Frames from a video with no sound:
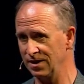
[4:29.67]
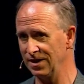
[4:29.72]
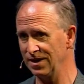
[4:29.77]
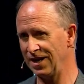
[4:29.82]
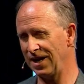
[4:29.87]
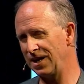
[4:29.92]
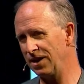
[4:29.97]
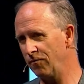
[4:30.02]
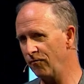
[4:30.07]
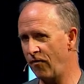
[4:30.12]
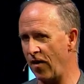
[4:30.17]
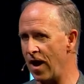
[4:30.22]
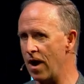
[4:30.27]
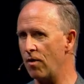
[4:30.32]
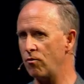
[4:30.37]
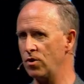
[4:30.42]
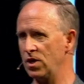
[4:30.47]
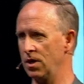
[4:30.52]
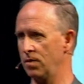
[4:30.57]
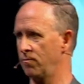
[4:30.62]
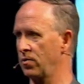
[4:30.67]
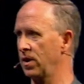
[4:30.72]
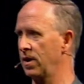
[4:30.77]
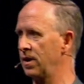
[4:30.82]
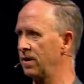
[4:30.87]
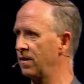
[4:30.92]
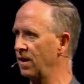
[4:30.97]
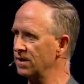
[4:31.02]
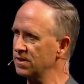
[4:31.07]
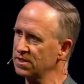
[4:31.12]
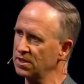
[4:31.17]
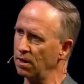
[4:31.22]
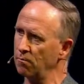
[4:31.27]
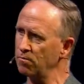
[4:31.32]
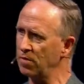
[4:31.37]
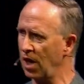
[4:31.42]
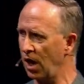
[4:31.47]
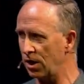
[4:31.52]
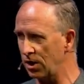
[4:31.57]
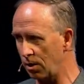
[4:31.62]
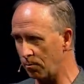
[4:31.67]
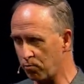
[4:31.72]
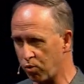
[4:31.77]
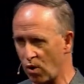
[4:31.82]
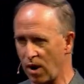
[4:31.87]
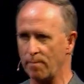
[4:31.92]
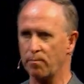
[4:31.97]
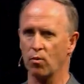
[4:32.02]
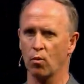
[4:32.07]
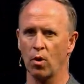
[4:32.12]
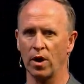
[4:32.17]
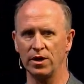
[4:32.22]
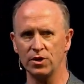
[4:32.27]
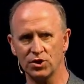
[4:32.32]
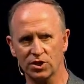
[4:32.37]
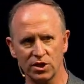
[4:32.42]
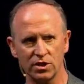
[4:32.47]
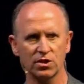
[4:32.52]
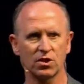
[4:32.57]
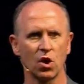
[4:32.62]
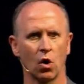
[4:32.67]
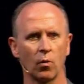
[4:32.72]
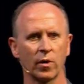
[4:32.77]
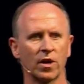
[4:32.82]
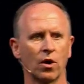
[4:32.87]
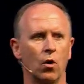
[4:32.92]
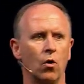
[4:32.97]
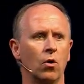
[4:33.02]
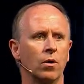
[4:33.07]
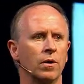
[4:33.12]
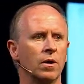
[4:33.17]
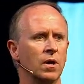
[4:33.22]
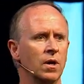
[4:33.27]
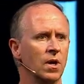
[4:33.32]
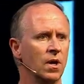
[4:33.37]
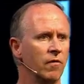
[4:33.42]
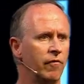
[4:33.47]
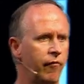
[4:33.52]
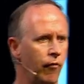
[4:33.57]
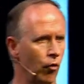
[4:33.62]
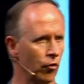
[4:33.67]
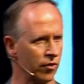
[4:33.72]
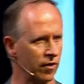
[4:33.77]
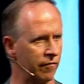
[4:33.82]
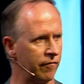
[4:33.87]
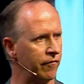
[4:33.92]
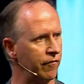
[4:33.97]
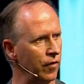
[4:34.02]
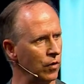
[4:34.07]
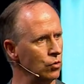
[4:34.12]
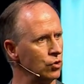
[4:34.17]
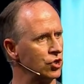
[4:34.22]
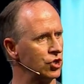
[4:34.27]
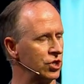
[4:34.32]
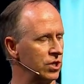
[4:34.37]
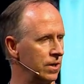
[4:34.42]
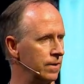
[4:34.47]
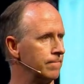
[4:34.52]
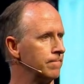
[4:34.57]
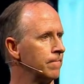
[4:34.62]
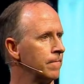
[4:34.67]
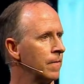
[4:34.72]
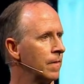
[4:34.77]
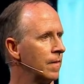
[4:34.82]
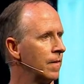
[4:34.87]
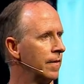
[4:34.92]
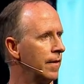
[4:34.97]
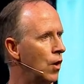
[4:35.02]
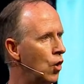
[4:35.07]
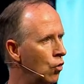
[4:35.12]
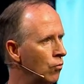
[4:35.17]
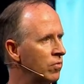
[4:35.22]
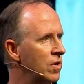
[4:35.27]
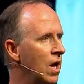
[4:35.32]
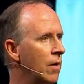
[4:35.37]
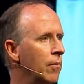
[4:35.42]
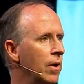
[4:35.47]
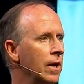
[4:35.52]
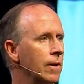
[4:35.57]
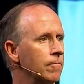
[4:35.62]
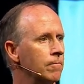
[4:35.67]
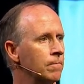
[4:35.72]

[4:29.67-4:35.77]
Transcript: And invariably, there's some kind of preparation going on for the future. Homecoming.